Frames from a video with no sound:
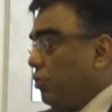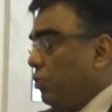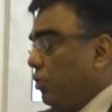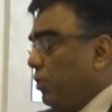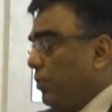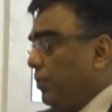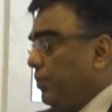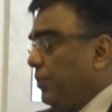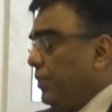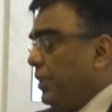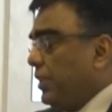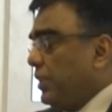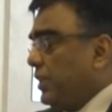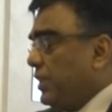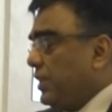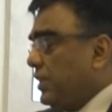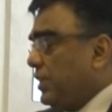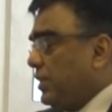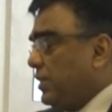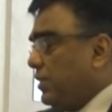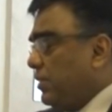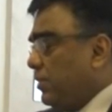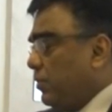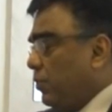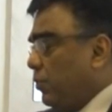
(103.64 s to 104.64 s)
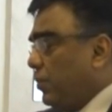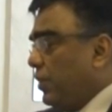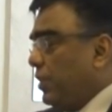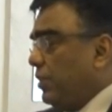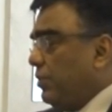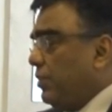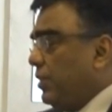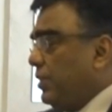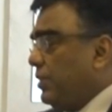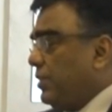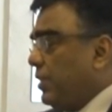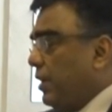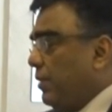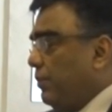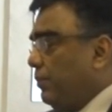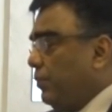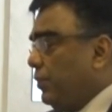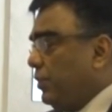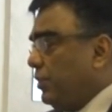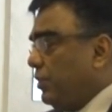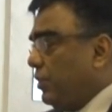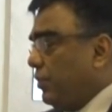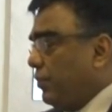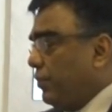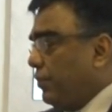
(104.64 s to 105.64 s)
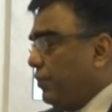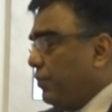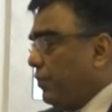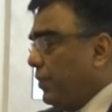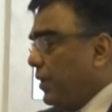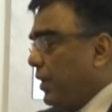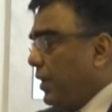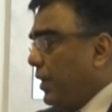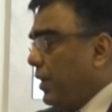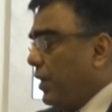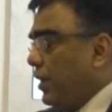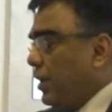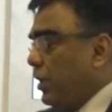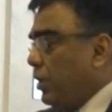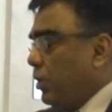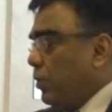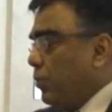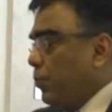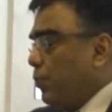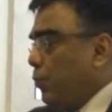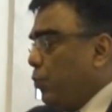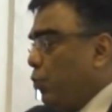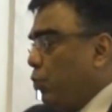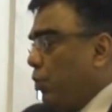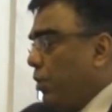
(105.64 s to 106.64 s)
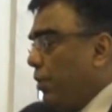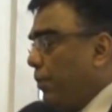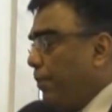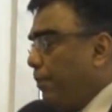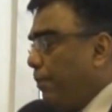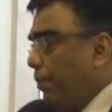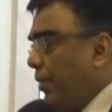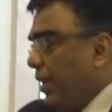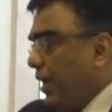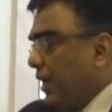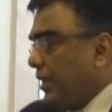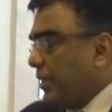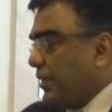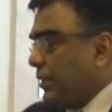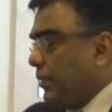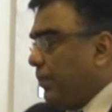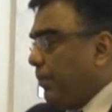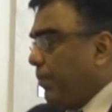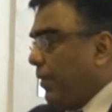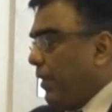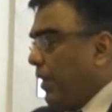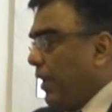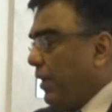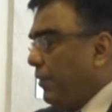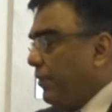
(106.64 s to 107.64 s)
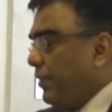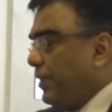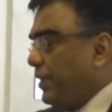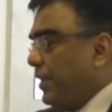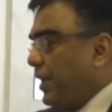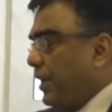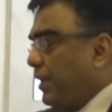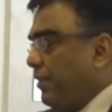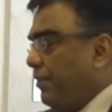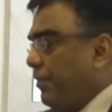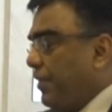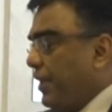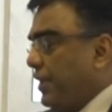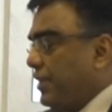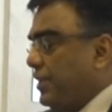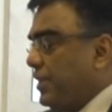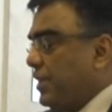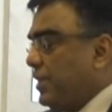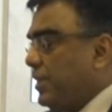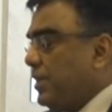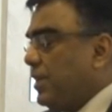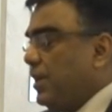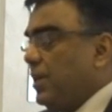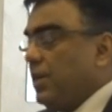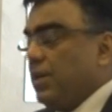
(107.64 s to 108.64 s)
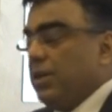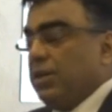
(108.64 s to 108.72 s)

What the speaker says: So this is one of the examples of poor blood supply which get affected.